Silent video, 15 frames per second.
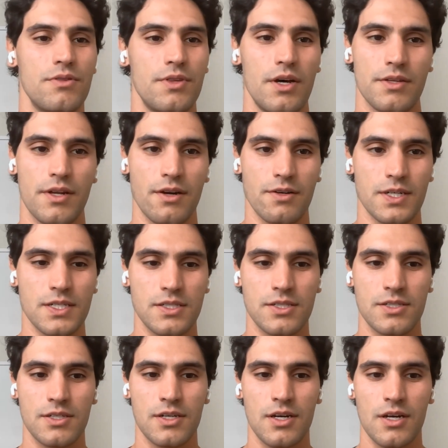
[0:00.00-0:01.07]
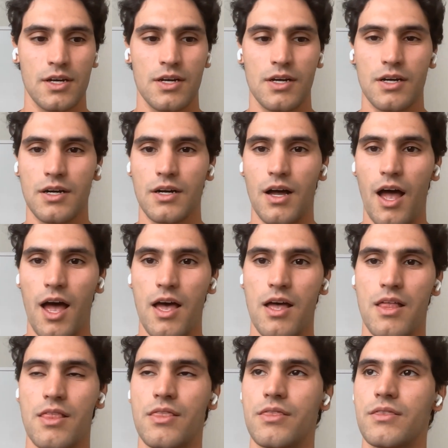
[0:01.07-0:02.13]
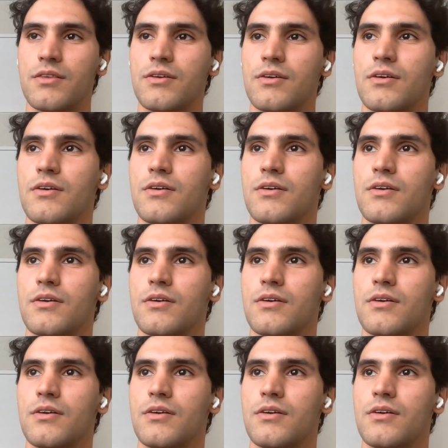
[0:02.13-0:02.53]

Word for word: that there is. And